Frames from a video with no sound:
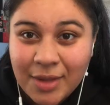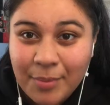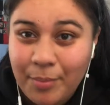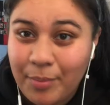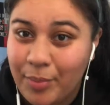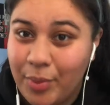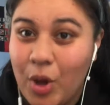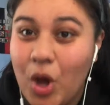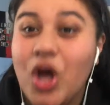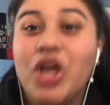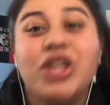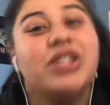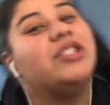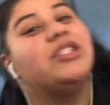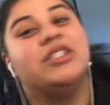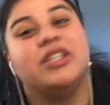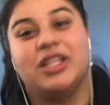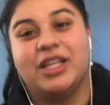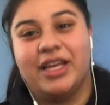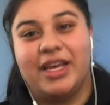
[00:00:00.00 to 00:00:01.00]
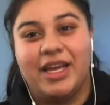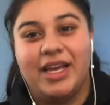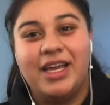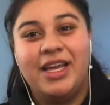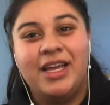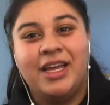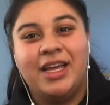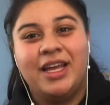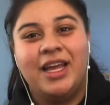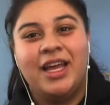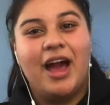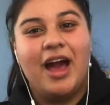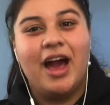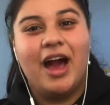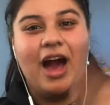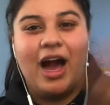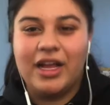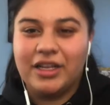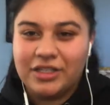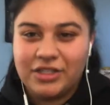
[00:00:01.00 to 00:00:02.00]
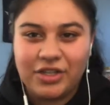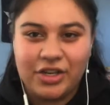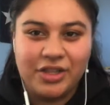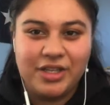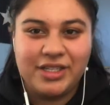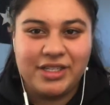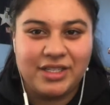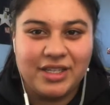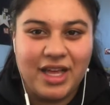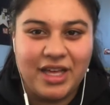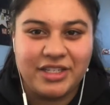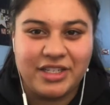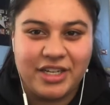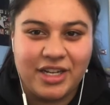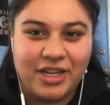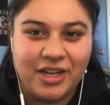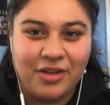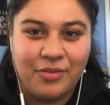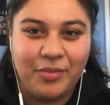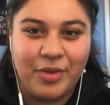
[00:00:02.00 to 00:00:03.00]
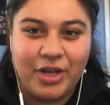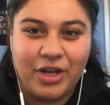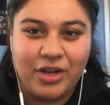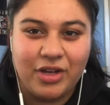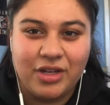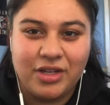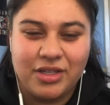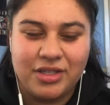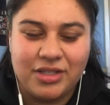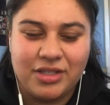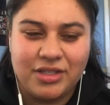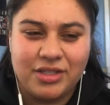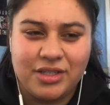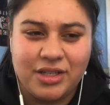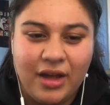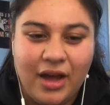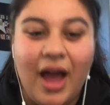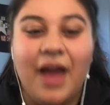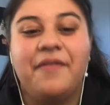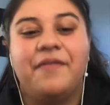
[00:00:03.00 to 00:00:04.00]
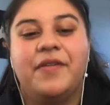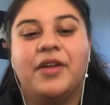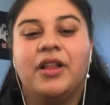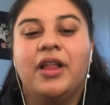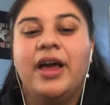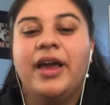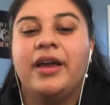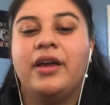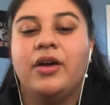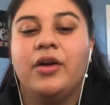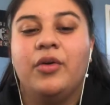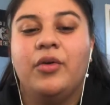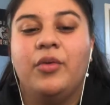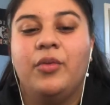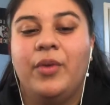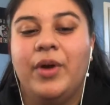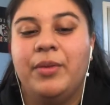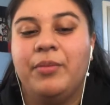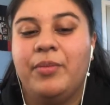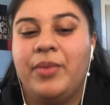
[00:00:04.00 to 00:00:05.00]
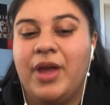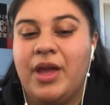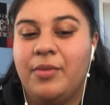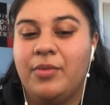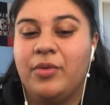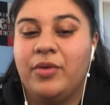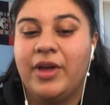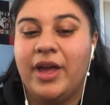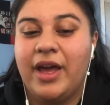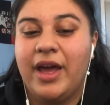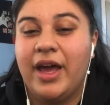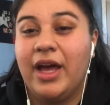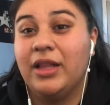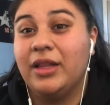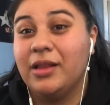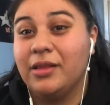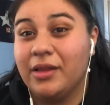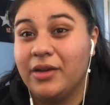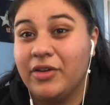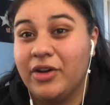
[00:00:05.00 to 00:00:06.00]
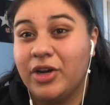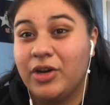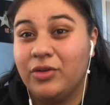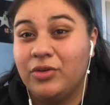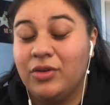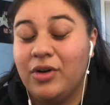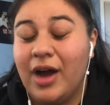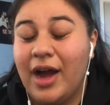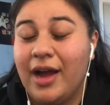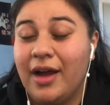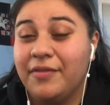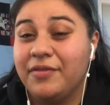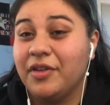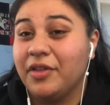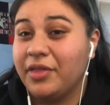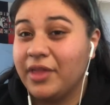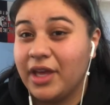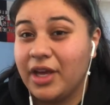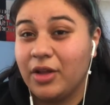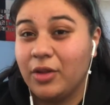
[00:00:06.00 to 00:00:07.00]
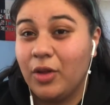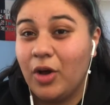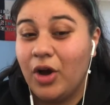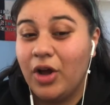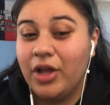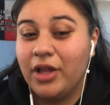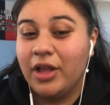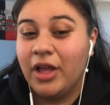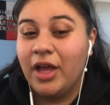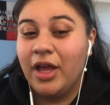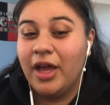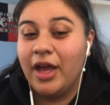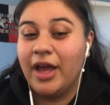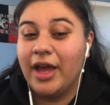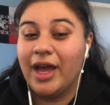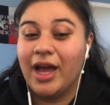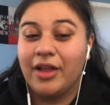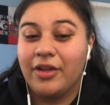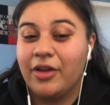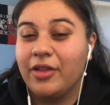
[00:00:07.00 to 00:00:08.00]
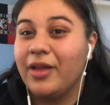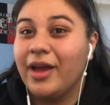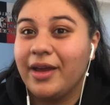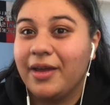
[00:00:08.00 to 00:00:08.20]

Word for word: personally, I just don't listen to that shit because I feel like when people get hella lyrical, I have to think a lot and I don't like